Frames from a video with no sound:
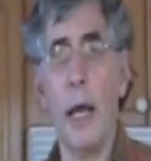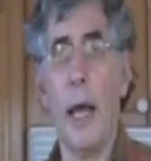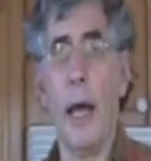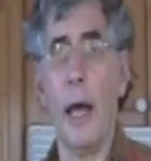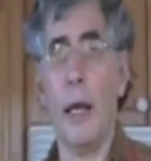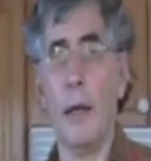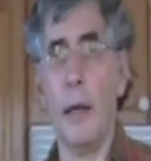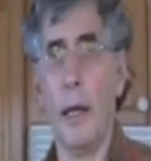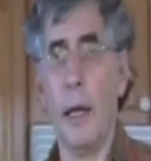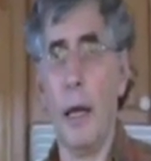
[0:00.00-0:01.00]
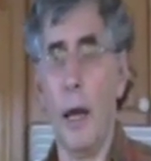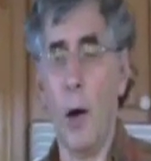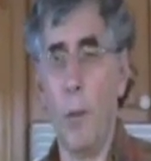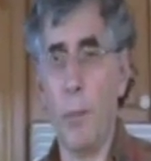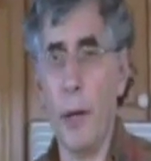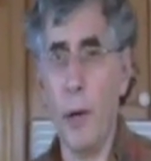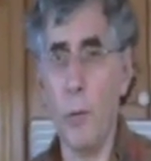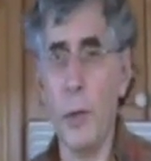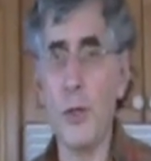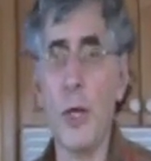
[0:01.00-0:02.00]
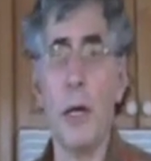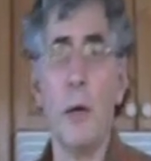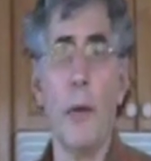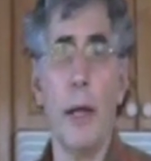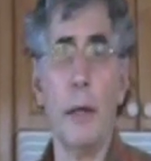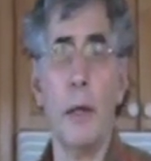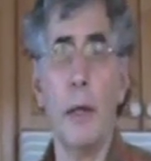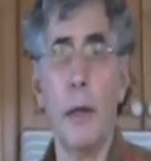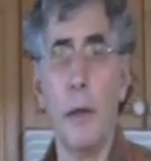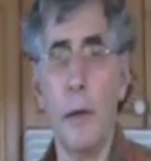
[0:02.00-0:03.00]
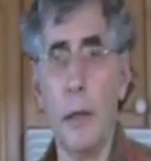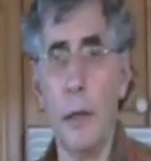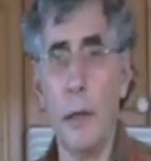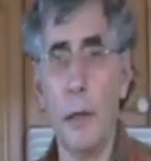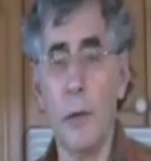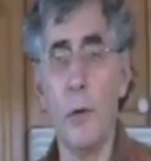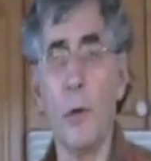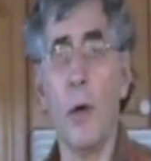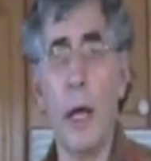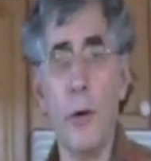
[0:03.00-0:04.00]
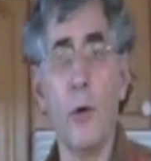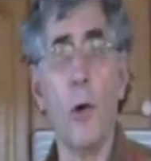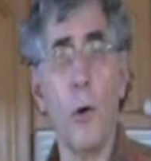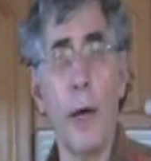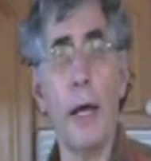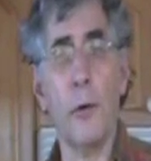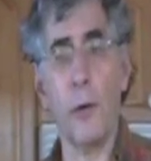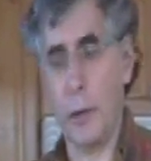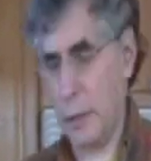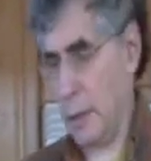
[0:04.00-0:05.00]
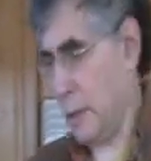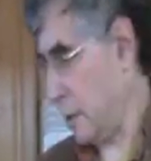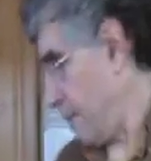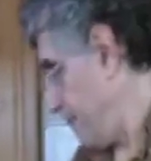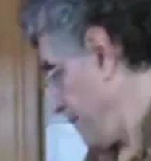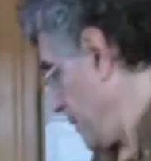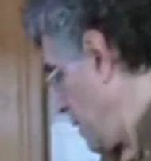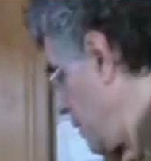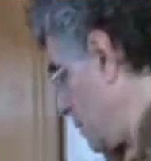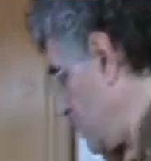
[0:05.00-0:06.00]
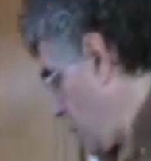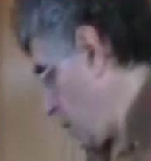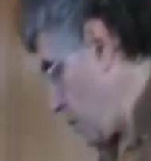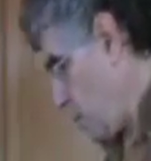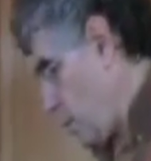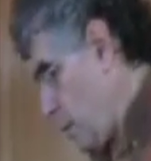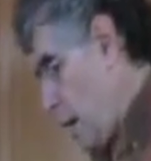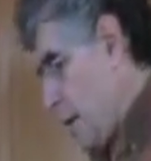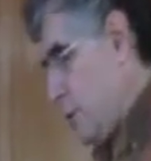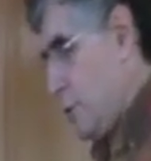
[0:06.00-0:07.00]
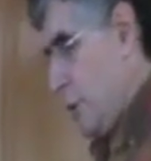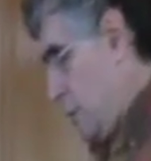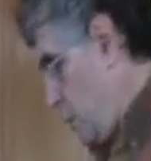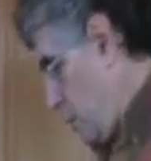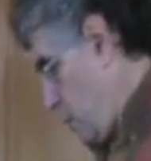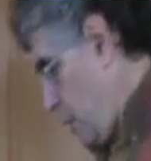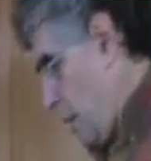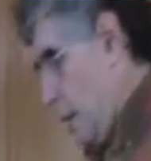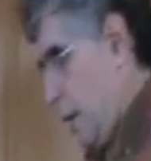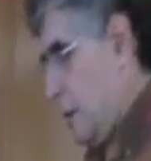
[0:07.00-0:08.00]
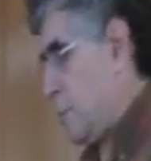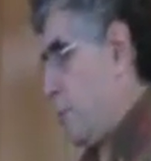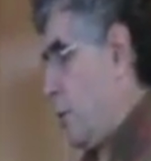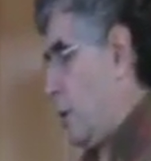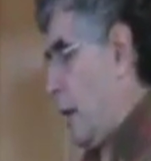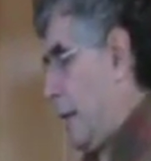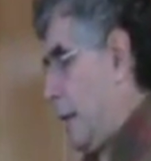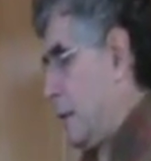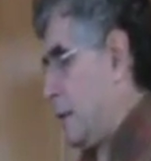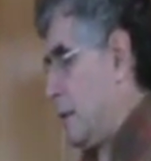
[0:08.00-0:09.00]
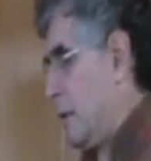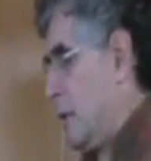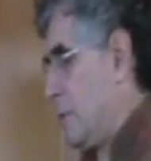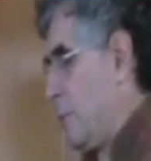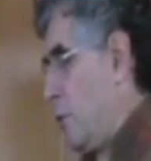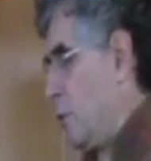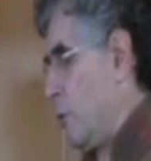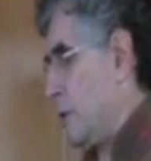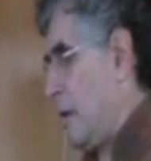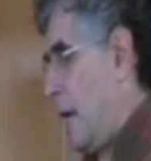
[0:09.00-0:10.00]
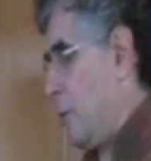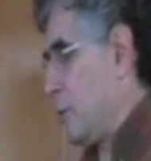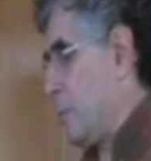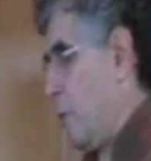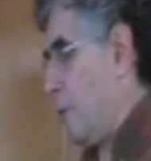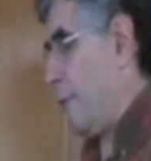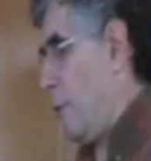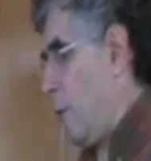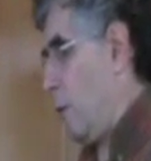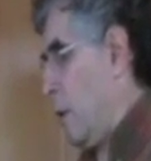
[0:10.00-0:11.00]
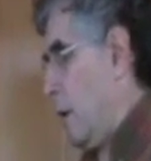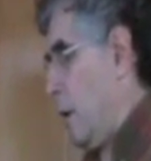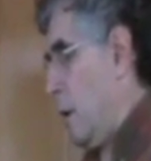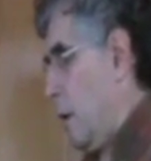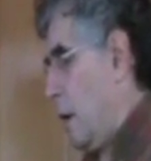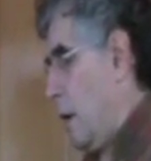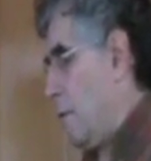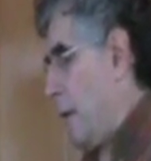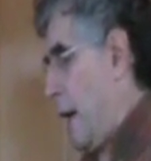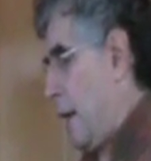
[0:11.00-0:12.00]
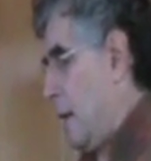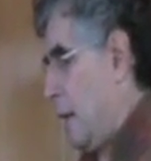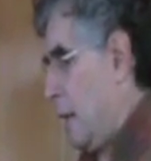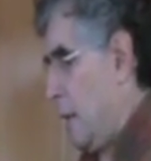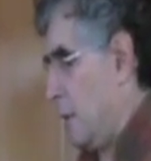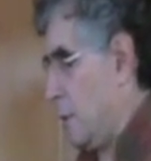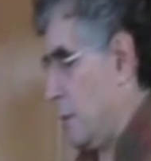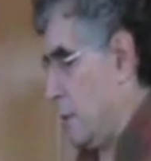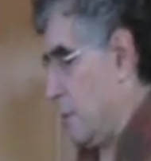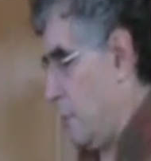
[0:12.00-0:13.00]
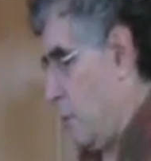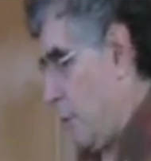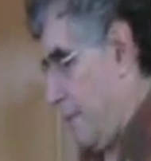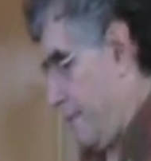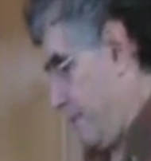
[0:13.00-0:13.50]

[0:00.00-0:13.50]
and they help regenerate the neuroendocrine system. So what I usually do is put like a teaspoon to a tablespoonful of that into the smoothie.